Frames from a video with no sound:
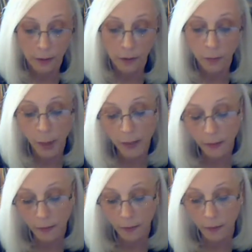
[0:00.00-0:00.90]

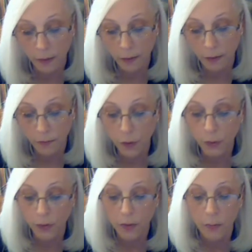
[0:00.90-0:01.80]
Despite these events, the
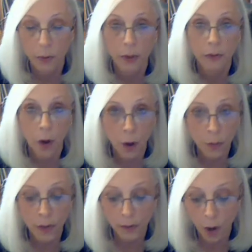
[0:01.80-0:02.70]
focus of the book is
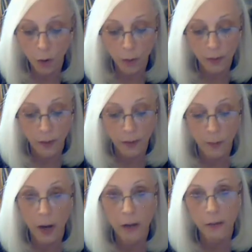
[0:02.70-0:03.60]
always on
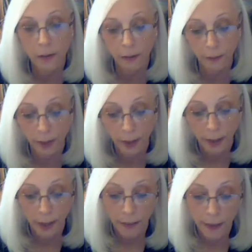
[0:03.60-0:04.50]
the positive,
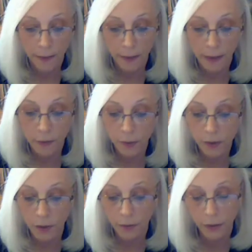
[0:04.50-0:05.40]
in that the end
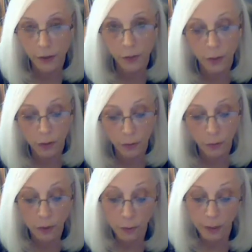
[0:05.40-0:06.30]
result of our struggle
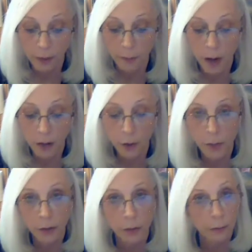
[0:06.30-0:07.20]
will be a
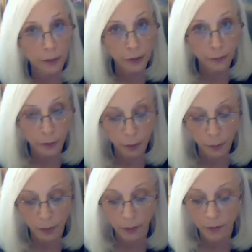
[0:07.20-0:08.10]
monumental and blissful
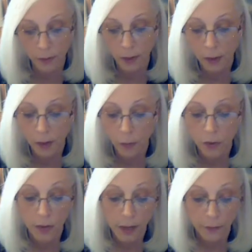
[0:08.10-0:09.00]
experience,
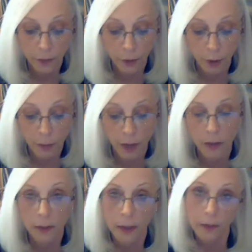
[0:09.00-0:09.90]
which they have termed our
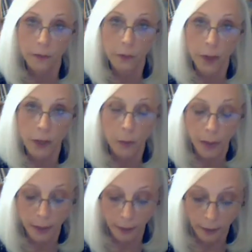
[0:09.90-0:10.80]
collective Great
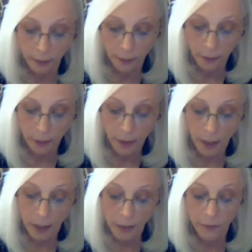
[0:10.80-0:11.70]
Awakening,
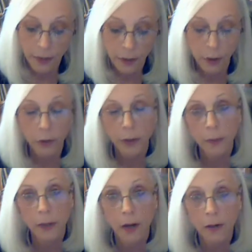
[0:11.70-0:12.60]
an event currently
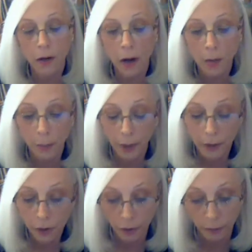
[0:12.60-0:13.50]
beyond our
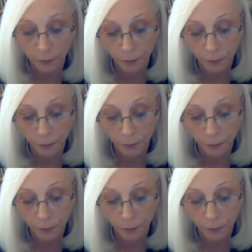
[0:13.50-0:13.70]
comprehension.